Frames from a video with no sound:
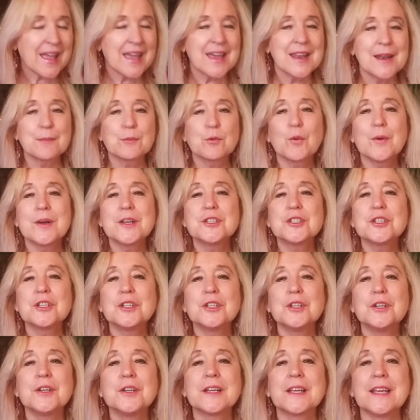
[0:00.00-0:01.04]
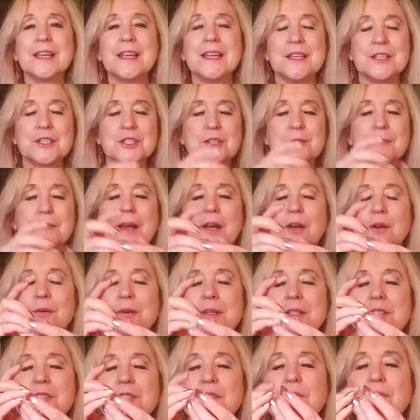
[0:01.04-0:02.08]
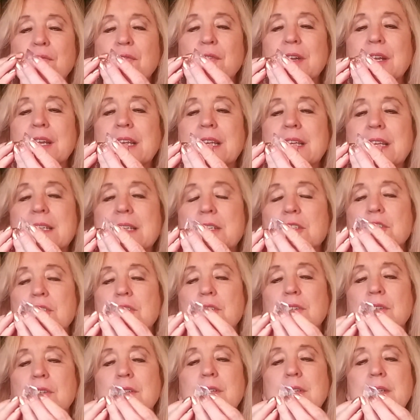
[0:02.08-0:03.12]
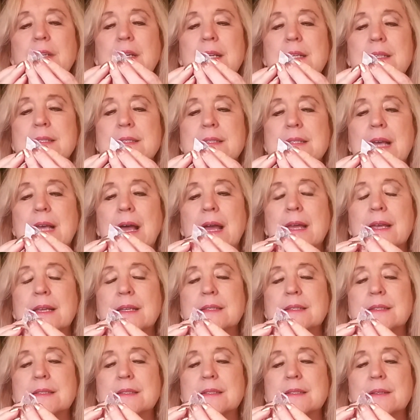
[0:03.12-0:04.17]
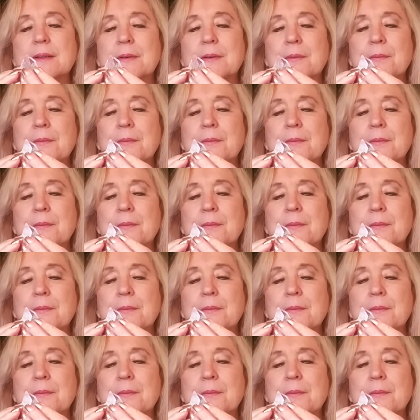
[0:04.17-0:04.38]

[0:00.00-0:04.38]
And I'm going to look into my crystal for any additional insights.